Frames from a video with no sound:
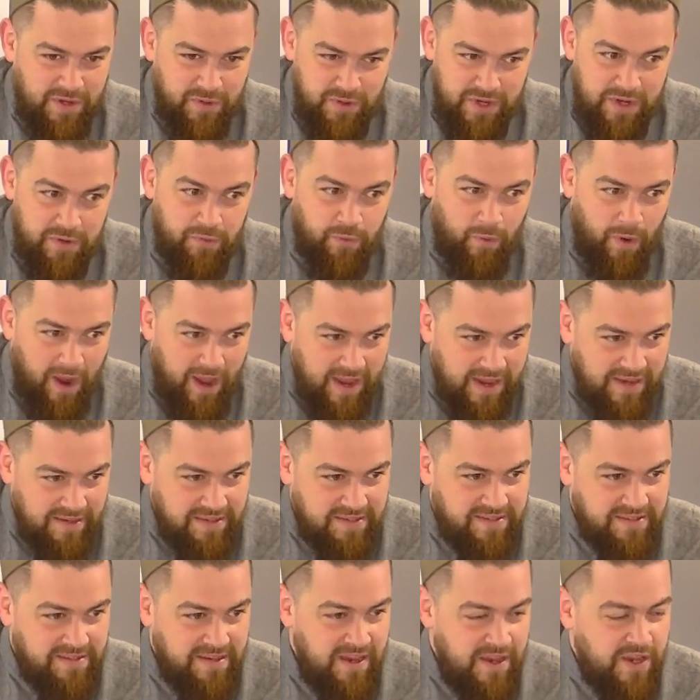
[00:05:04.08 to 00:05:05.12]
You need
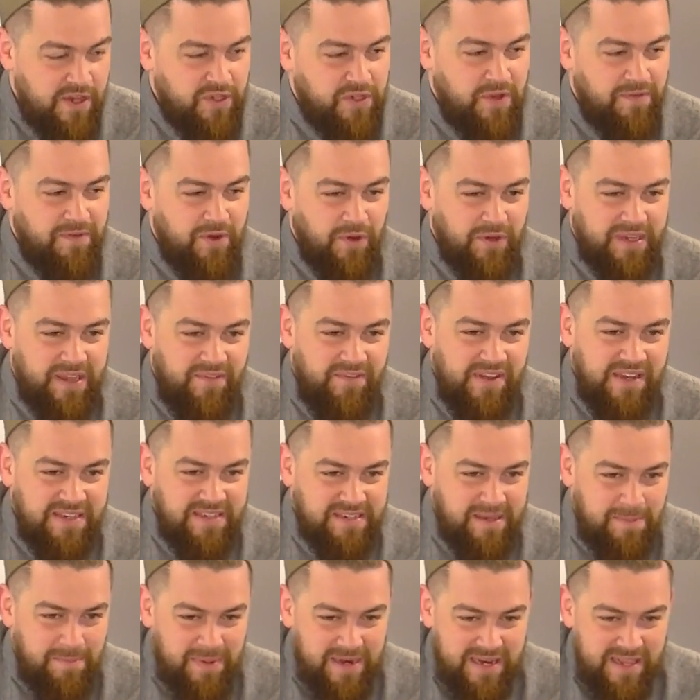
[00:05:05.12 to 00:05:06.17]
rice. So if you're giving
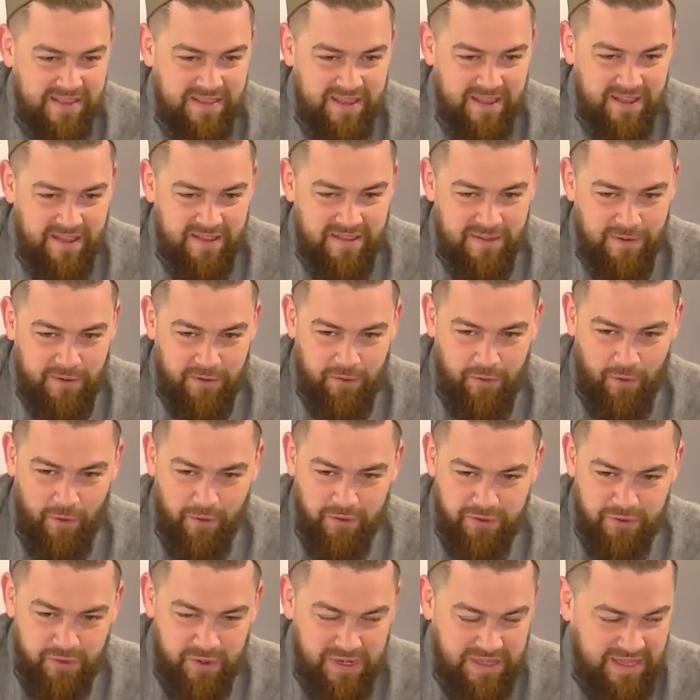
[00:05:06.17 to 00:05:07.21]
somebody the
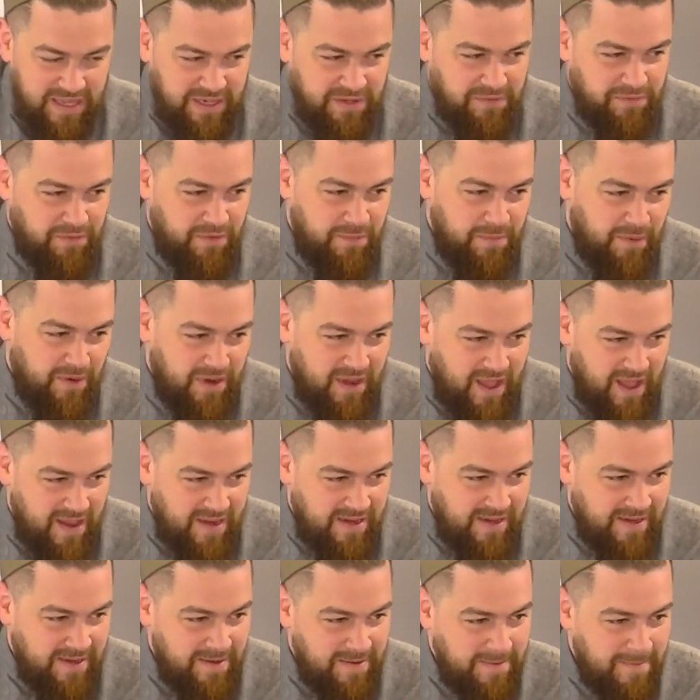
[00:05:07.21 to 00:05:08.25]
grocery list for
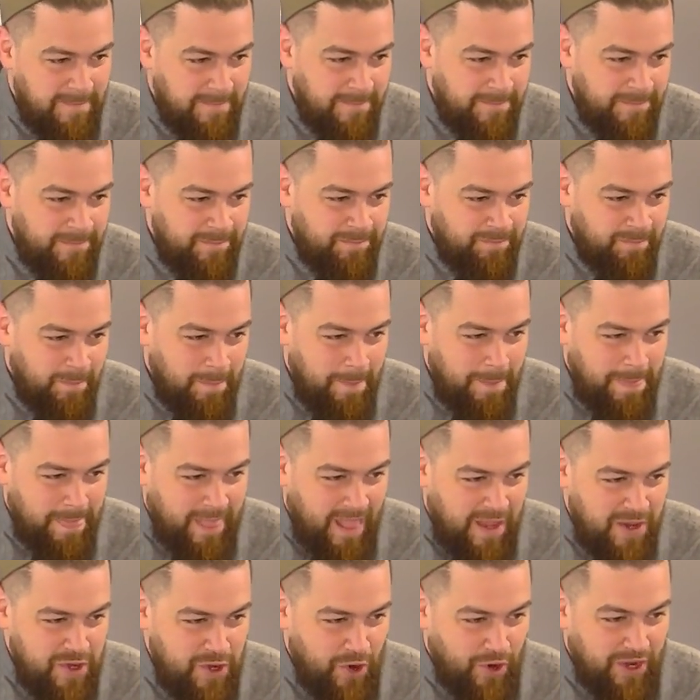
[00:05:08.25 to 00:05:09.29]
biryani,
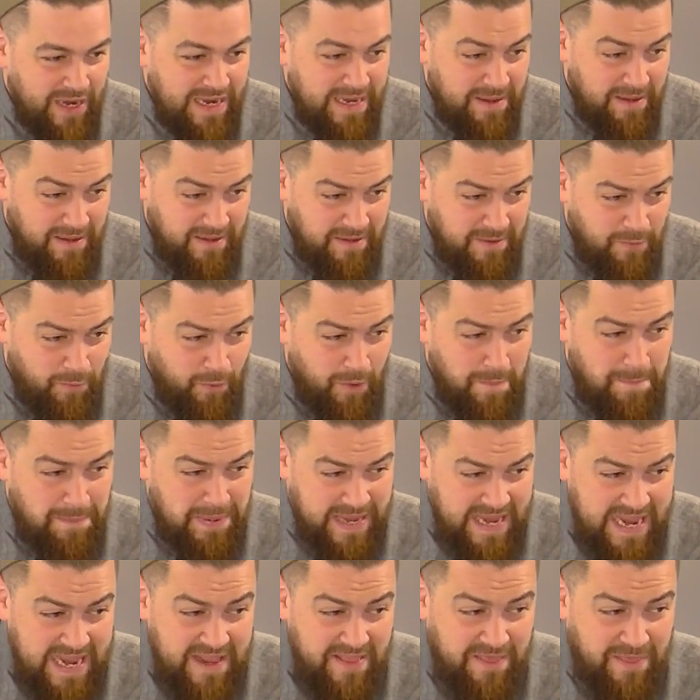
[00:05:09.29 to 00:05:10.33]
you're going to
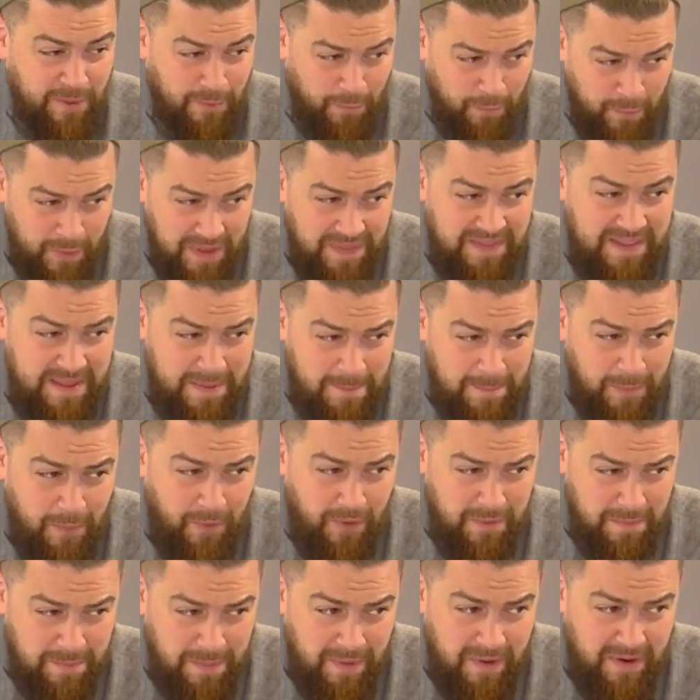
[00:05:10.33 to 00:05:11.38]
repeat the really
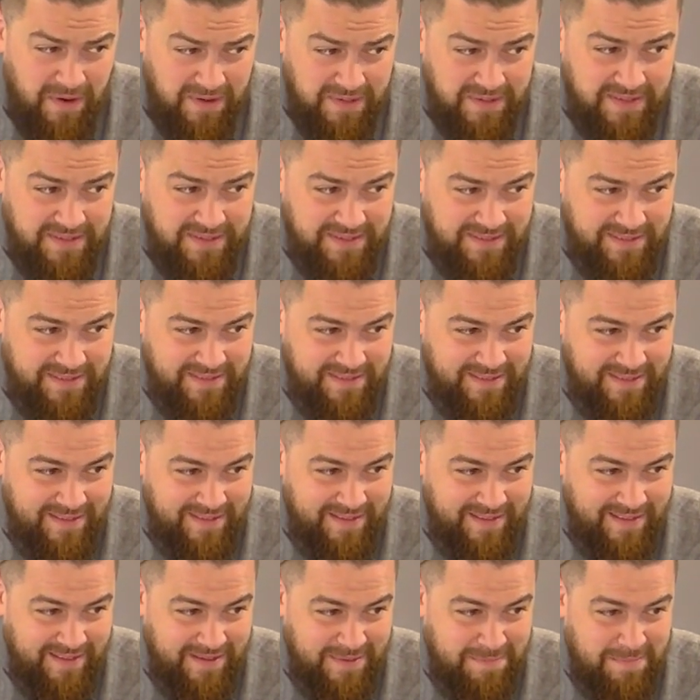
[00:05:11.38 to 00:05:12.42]
important parts.
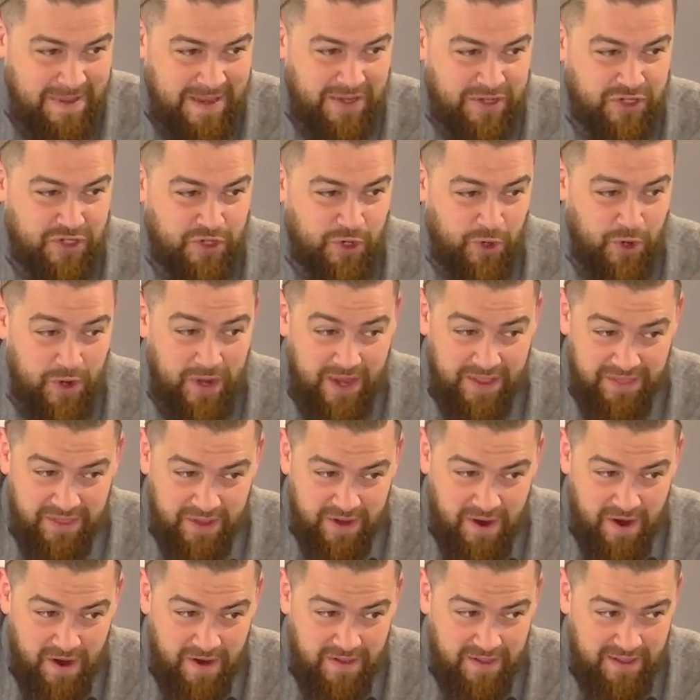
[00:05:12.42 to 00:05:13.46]
Make sure you get the
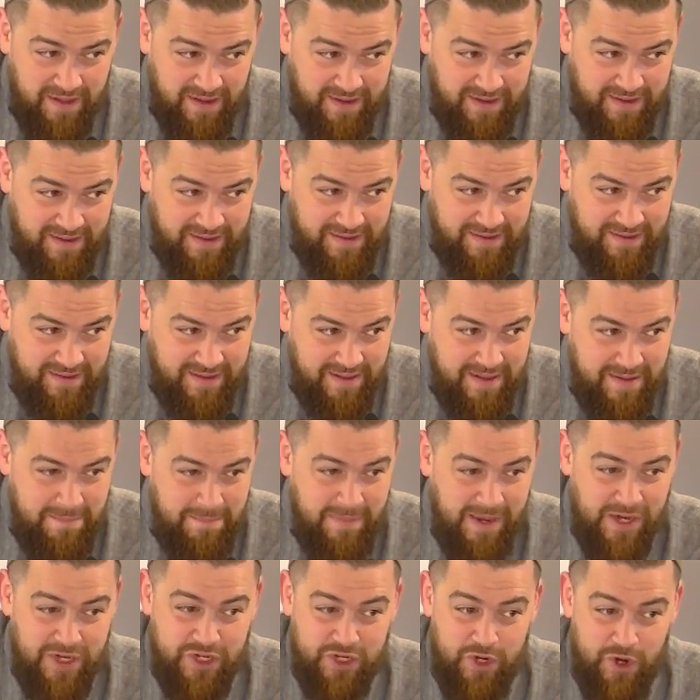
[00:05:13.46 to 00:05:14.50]
garlic.
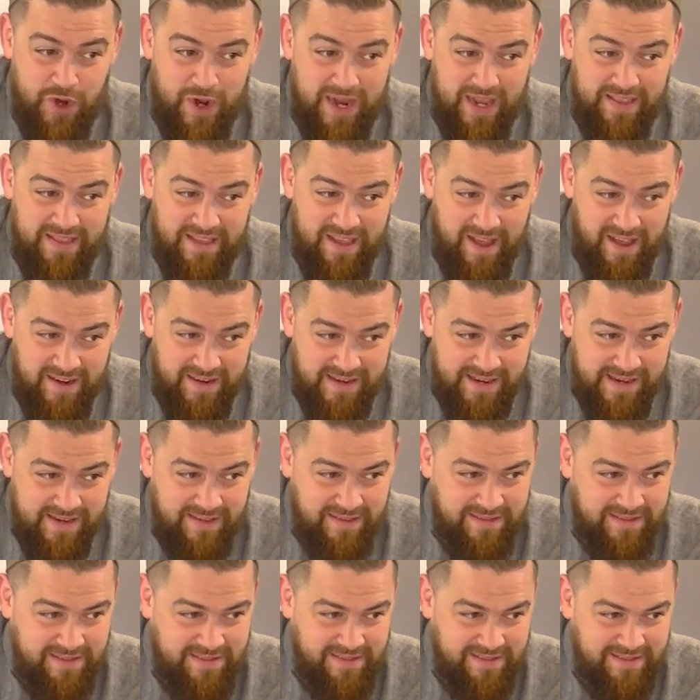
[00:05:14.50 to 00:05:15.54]
Make sure you get the
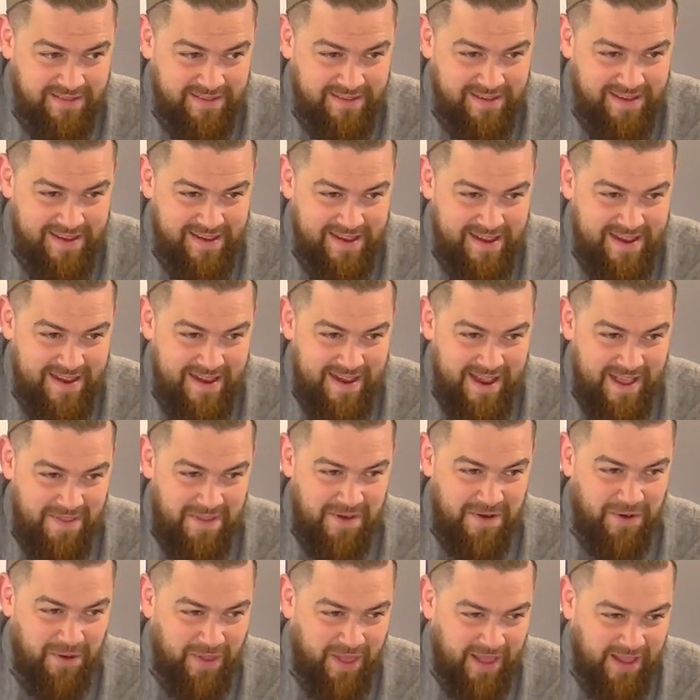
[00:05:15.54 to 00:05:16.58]
onions. And
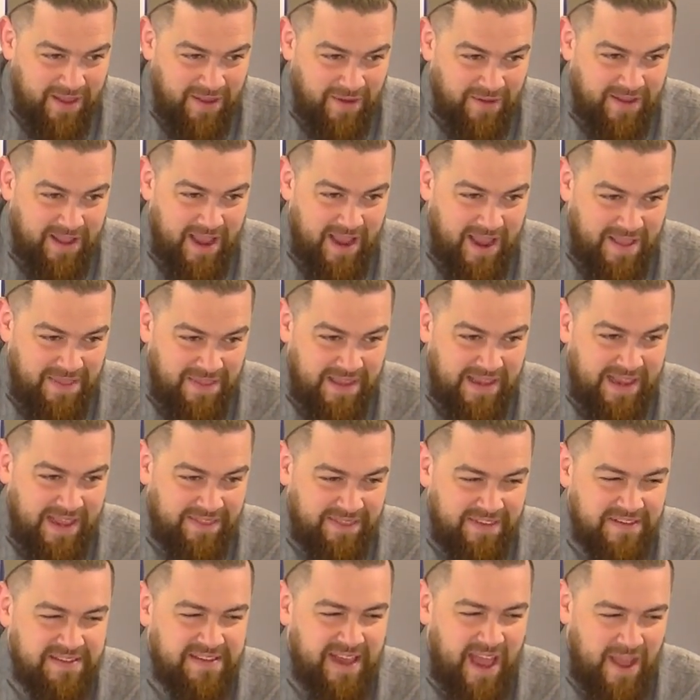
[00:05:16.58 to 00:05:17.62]
then you're like, okay, and then
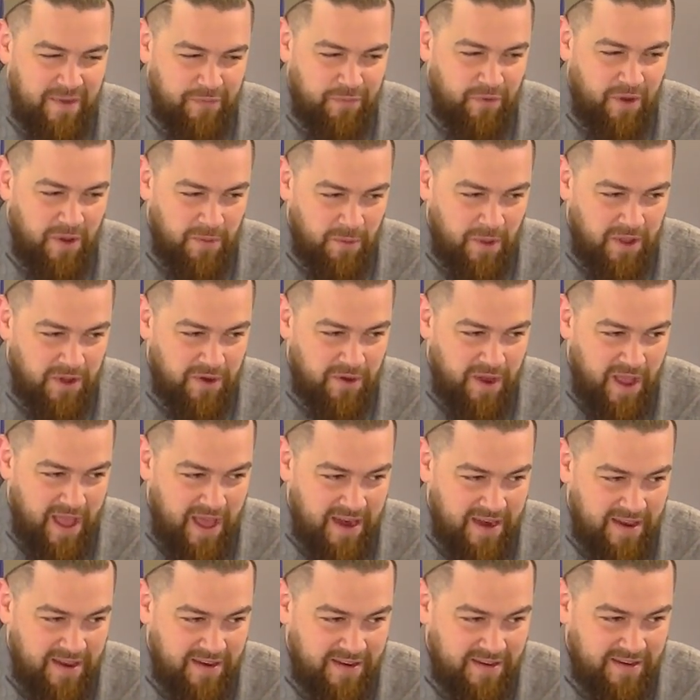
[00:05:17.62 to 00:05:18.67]
get the saffron while you're
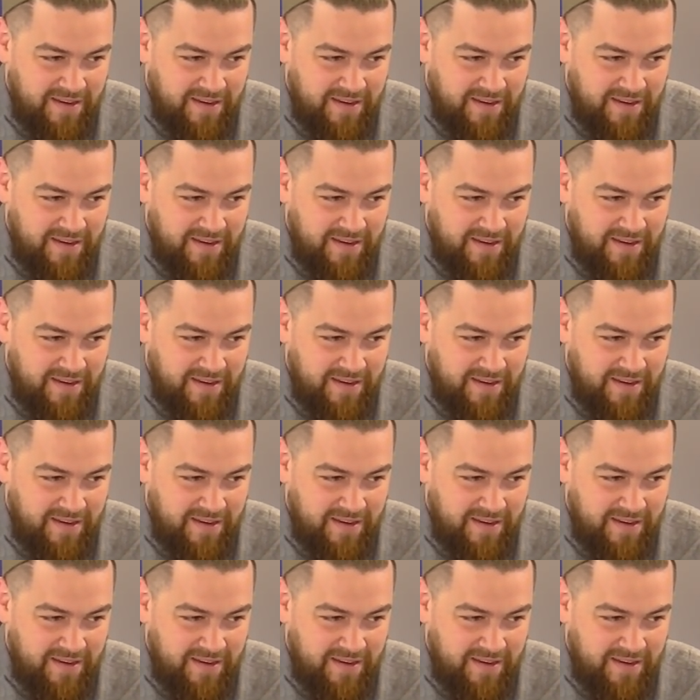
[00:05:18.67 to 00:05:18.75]
at it.